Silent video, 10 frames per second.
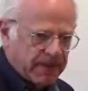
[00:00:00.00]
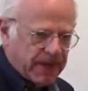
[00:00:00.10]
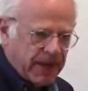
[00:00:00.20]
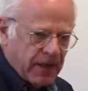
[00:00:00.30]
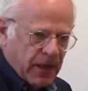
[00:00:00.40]

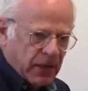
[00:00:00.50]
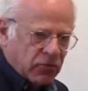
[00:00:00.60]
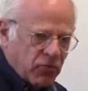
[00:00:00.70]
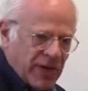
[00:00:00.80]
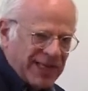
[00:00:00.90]
Okay,
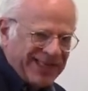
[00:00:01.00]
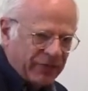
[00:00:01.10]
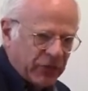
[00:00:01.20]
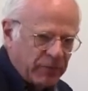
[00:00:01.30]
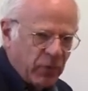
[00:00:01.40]
three
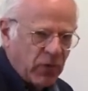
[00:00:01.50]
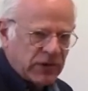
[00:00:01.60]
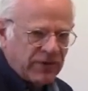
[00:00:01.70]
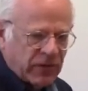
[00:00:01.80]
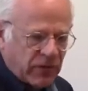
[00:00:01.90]
different
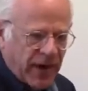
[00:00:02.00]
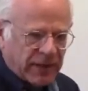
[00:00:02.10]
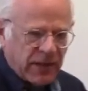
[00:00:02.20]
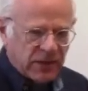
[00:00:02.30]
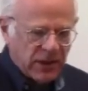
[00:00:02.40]
boards of
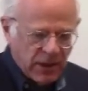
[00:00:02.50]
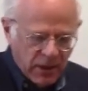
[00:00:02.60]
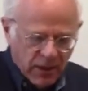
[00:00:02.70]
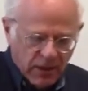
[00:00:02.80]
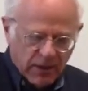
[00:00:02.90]
directors
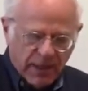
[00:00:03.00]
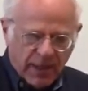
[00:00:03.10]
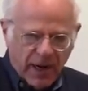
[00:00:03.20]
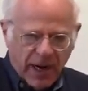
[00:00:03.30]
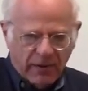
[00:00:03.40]

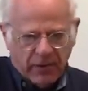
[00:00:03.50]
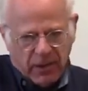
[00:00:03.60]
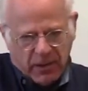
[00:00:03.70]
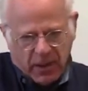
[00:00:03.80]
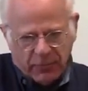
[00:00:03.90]
that are
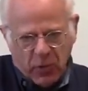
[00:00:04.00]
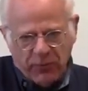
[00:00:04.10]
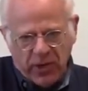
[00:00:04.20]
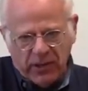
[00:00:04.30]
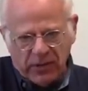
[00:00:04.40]

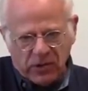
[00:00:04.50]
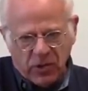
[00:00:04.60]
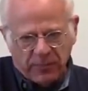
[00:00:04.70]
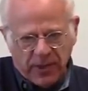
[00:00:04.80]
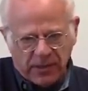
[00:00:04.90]
appropriating the
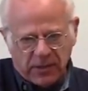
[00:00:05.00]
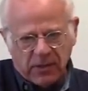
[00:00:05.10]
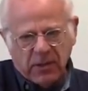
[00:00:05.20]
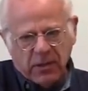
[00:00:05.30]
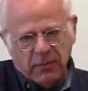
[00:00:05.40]

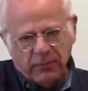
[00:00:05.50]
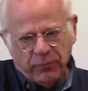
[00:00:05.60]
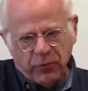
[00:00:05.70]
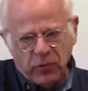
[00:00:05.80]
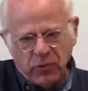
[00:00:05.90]
surplus
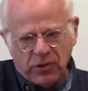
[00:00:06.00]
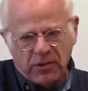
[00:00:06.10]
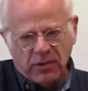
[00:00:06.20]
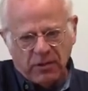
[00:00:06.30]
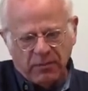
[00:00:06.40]

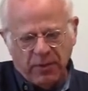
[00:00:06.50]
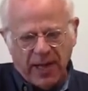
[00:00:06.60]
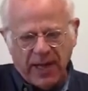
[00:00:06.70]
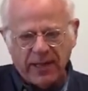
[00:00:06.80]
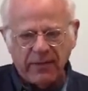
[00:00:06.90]
produced
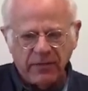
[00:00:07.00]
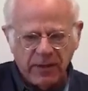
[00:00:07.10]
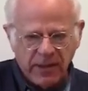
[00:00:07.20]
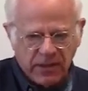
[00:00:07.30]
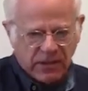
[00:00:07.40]
by
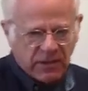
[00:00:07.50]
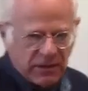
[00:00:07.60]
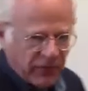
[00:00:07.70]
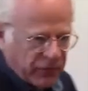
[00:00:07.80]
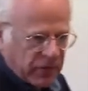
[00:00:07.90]
these
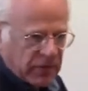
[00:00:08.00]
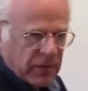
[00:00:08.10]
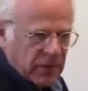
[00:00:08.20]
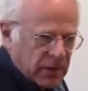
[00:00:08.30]
different